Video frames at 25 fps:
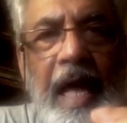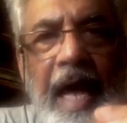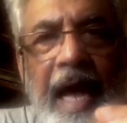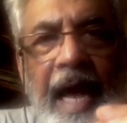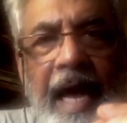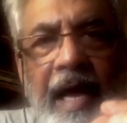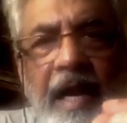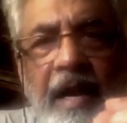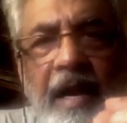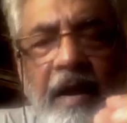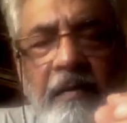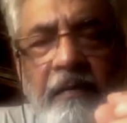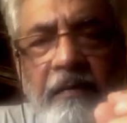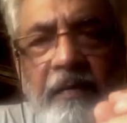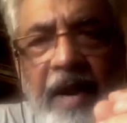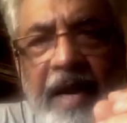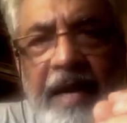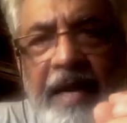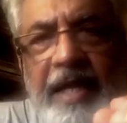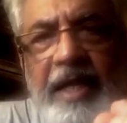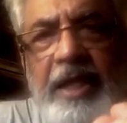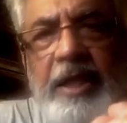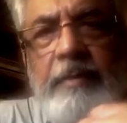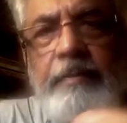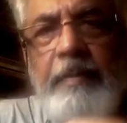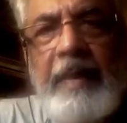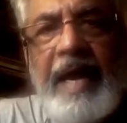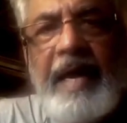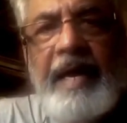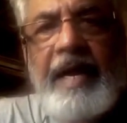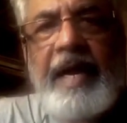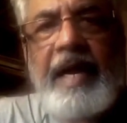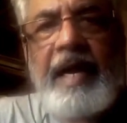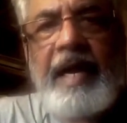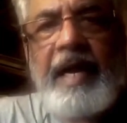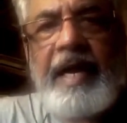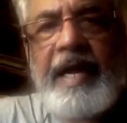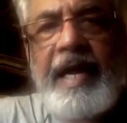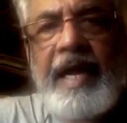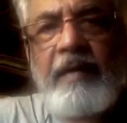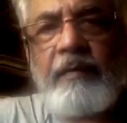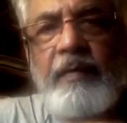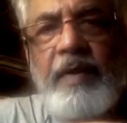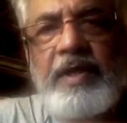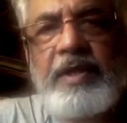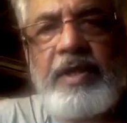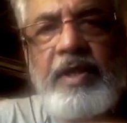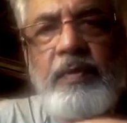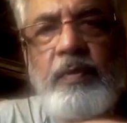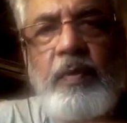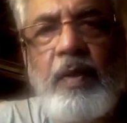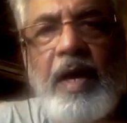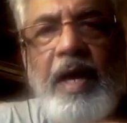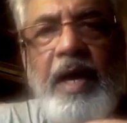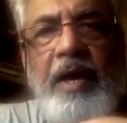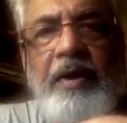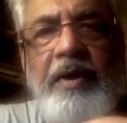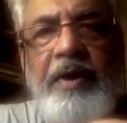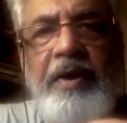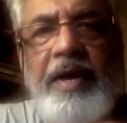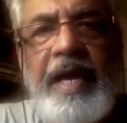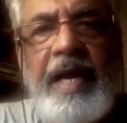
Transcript: and very sparingly, and which is what I